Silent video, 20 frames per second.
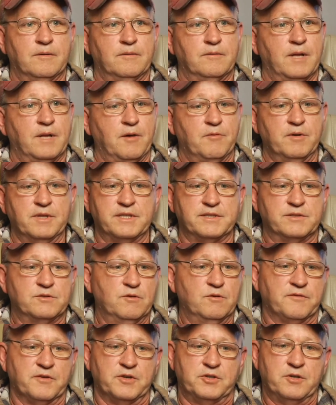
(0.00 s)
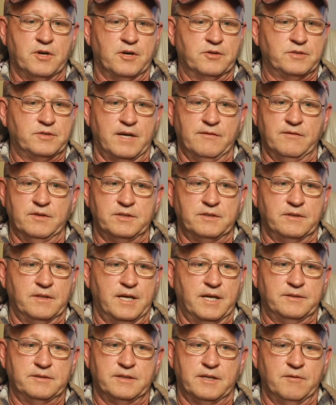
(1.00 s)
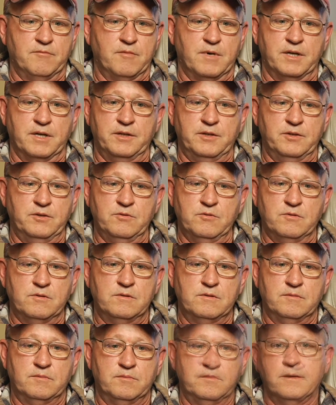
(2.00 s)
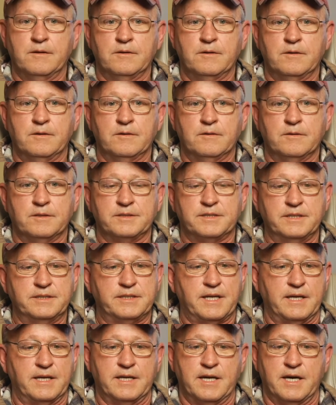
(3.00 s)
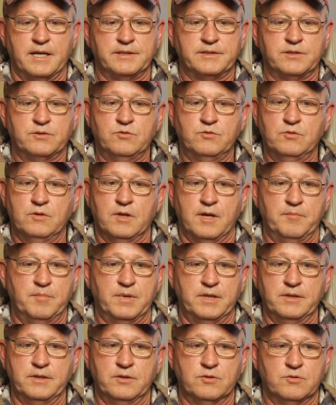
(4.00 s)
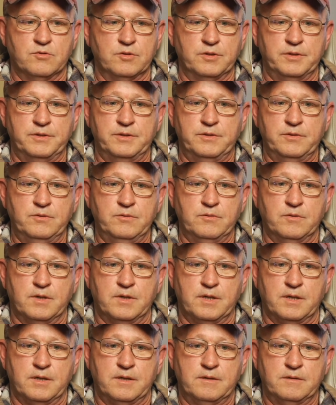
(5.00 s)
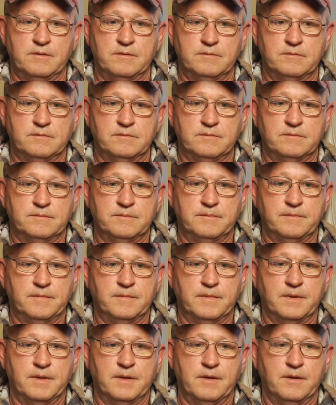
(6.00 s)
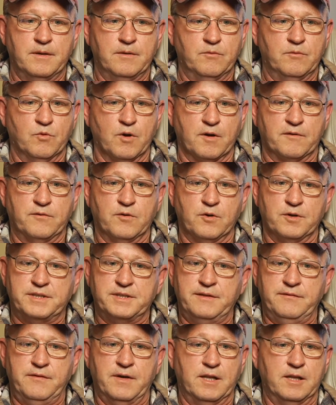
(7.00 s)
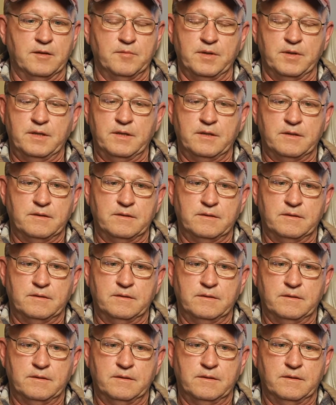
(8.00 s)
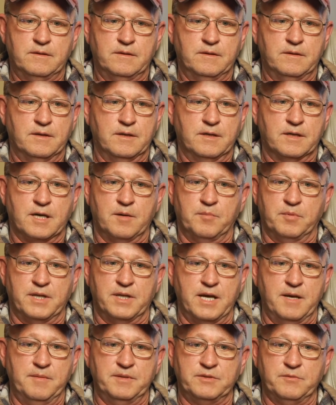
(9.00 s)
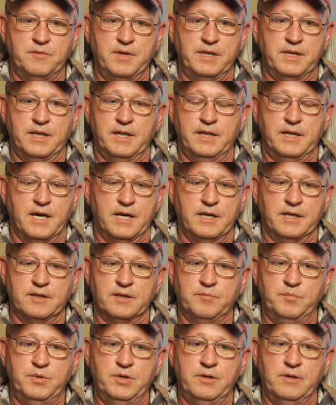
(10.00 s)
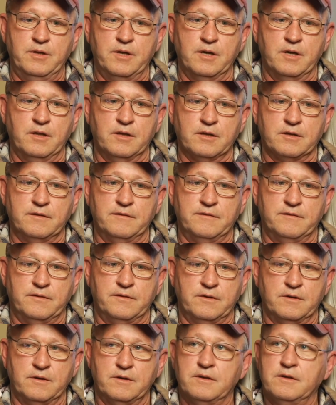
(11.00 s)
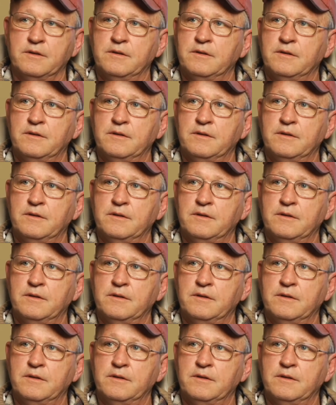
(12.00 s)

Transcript: Well, I went to school for truck driving, so that's what I want to do. Well, since I got out of school, I've been going to workforce development a couple times a week, getting on the computer there looking for,